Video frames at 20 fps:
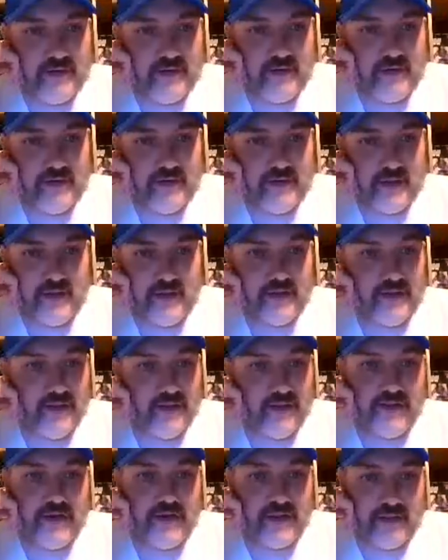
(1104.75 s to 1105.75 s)
He could do
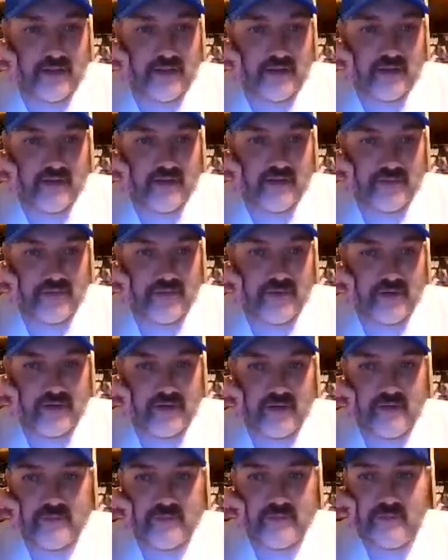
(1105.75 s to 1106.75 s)
anything in the ring.
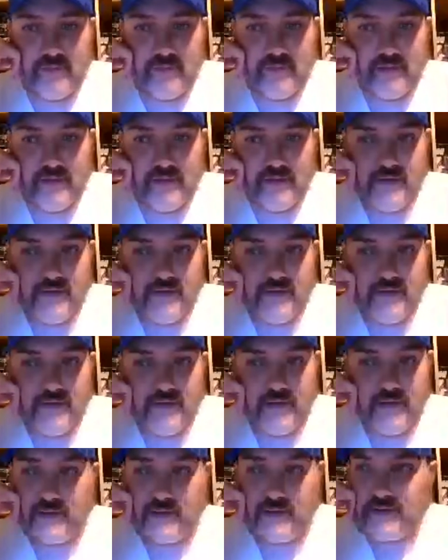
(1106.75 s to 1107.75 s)
He
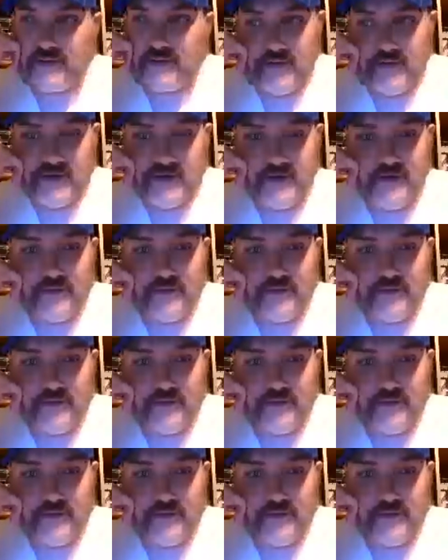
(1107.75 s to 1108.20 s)
was tough.